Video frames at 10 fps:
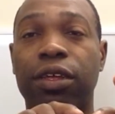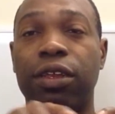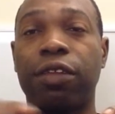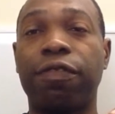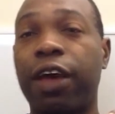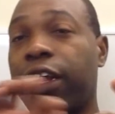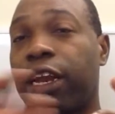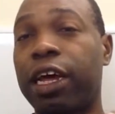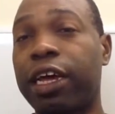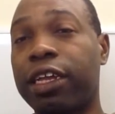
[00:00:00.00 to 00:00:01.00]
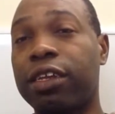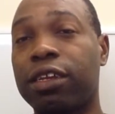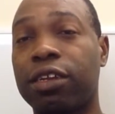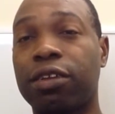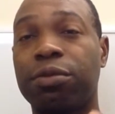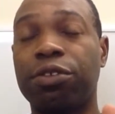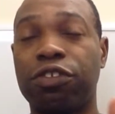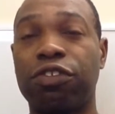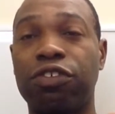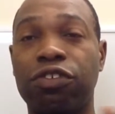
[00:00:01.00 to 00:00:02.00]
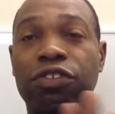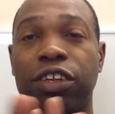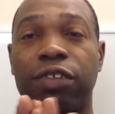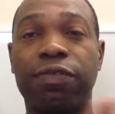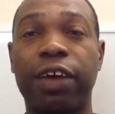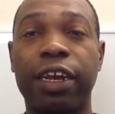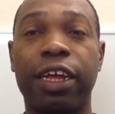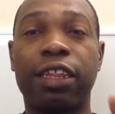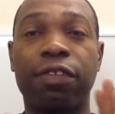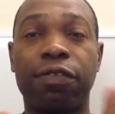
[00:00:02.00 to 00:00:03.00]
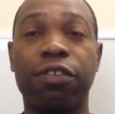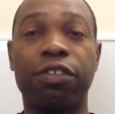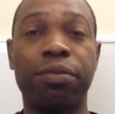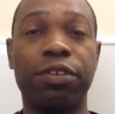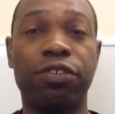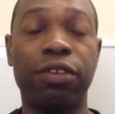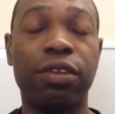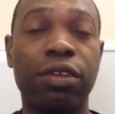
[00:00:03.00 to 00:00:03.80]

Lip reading: define a line, which is usually defined as the first dimension.